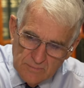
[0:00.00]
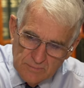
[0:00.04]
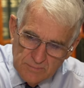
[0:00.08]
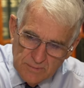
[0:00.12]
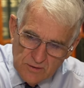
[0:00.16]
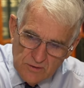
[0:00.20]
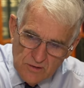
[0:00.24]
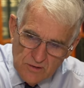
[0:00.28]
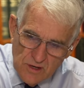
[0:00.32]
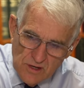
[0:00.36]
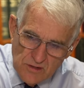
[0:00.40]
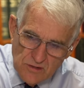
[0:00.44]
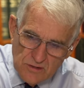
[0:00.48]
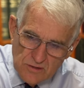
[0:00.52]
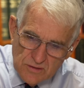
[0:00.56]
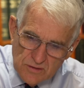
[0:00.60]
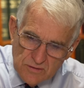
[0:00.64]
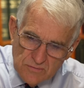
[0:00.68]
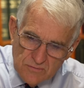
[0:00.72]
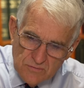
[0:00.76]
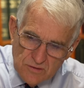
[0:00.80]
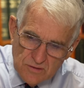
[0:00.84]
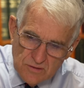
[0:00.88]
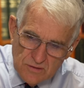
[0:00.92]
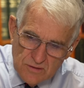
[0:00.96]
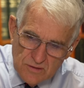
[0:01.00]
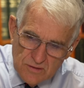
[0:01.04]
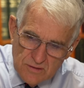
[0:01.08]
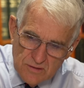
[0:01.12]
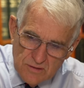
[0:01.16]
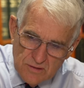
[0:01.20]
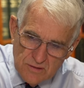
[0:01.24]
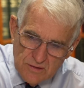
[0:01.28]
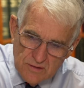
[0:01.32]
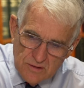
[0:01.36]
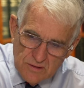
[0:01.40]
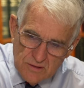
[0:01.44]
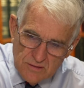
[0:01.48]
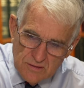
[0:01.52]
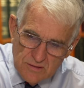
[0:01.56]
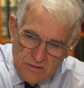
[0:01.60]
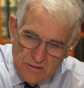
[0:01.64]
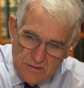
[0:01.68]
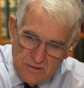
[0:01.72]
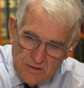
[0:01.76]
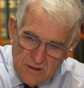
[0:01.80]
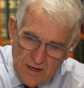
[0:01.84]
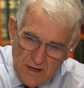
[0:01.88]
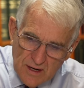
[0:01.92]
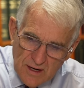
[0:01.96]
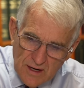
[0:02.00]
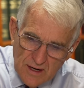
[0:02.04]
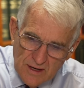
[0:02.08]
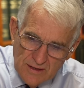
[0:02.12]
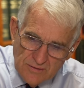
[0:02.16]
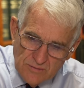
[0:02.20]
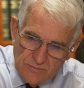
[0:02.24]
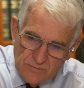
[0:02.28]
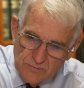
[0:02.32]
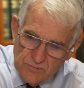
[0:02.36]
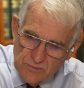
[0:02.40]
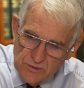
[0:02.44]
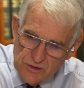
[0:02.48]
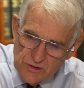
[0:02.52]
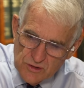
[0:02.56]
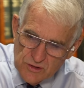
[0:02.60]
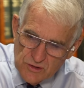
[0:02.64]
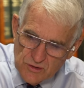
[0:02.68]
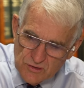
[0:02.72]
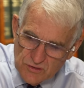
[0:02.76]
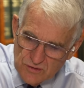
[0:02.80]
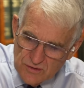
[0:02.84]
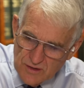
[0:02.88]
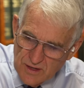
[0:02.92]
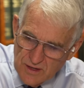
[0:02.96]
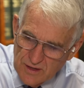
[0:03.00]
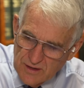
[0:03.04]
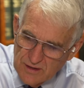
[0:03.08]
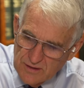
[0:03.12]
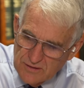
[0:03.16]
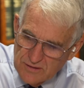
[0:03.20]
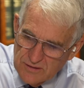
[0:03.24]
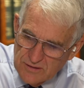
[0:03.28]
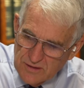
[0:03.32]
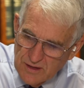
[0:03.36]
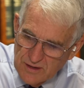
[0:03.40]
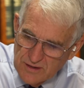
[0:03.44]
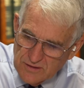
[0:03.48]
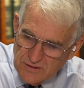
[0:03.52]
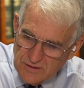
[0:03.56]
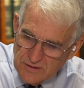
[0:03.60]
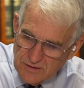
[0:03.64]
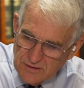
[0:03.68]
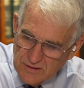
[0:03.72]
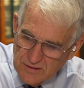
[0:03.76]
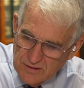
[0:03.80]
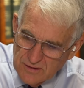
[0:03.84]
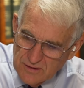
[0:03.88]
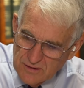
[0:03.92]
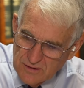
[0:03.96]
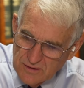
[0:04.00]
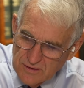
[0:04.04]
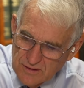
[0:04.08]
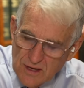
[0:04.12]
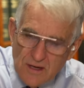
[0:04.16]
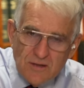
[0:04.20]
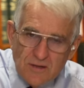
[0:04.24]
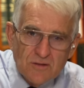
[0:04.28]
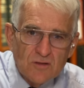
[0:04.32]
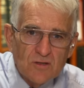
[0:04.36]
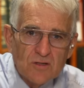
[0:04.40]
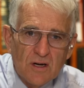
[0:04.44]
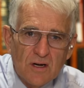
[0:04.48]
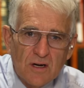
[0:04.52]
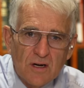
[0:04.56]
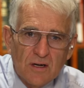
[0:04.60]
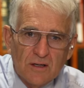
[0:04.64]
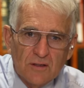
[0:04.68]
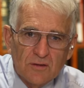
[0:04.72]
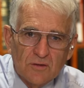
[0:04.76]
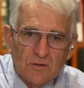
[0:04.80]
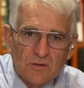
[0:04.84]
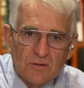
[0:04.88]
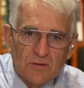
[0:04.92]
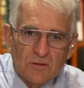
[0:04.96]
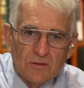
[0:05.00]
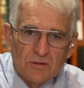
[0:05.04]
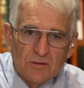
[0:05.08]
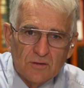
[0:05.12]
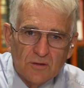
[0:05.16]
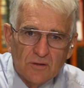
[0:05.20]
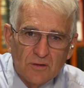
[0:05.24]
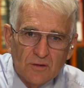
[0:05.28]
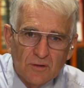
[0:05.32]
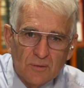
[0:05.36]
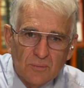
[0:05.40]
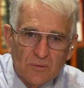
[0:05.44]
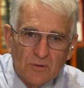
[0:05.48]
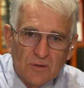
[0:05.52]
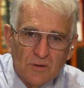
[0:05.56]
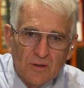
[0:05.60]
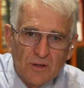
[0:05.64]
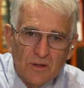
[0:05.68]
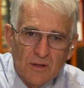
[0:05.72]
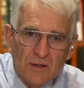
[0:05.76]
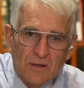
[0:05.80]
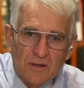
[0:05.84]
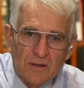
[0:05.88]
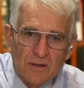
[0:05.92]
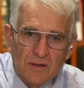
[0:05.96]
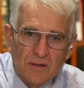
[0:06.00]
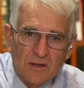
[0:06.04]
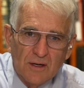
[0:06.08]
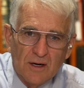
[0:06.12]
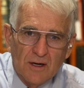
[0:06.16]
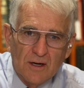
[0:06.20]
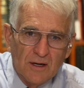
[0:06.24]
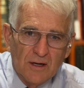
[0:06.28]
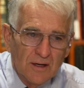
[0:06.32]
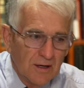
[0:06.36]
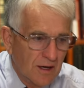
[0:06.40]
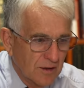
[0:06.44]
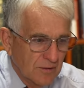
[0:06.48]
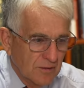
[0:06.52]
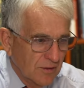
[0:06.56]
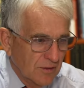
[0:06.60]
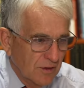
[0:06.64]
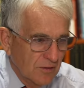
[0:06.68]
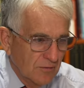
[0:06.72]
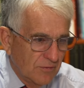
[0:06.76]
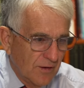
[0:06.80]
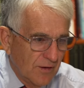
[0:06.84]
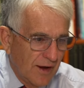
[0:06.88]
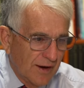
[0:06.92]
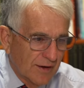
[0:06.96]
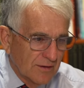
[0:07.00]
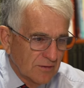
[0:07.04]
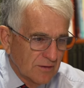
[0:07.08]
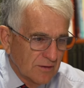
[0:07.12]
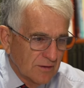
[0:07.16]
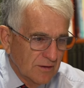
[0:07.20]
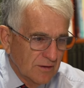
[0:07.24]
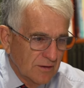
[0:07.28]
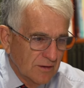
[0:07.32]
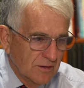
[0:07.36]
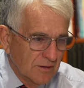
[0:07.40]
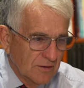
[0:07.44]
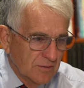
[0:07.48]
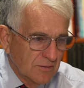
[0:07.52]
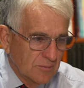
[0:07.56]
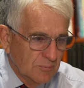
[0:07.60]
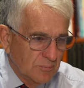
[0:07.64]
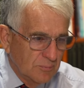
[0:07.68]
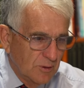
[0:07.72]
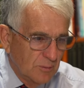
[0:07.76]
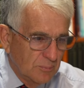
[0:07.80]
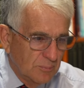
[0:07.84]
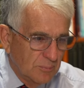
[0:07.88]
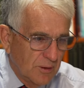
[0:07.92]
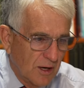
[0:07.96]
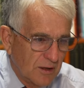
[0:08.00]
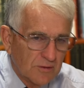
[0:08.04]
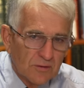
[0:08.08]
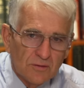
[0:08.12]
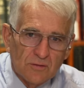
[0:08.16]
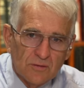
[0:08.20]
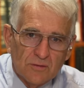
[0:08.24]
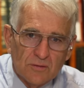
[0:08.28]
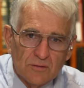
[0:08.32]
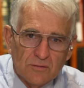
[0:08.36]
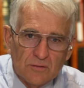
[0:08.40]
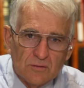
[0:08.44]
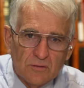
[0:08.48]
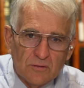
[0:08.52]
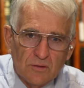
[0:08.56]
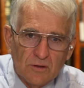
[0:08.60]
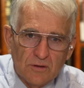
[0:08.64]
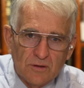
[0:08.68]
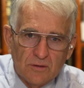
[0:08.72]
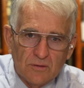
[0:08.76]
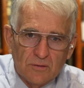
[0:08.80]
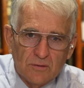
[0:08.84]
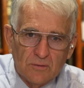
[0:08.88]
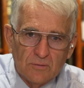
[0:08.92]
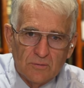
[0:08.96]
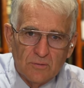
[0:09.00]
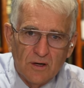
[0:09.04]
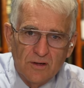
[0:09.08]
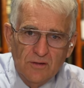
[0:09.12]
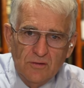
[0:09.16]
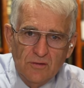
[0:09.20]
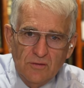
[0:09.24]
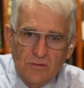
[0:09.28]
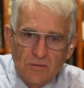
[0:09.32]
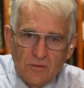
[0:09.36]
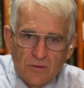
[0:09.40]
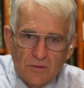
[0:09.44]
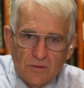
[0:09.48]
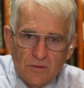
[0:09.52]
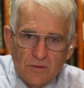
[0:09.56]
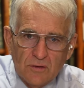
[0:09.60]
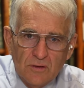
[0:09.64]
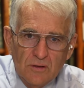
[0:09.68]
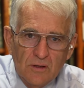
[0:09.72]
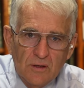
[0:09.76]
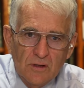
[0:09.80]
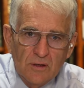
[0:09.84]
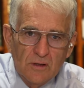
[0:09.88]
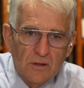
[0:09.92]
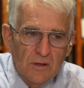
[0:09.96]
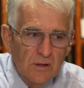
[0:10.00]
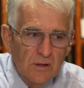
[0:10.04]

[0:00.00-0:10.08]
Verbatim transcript: Progressives hate reason and data and science, it seems. Uh, and in fact, uh, proponents of critical race theory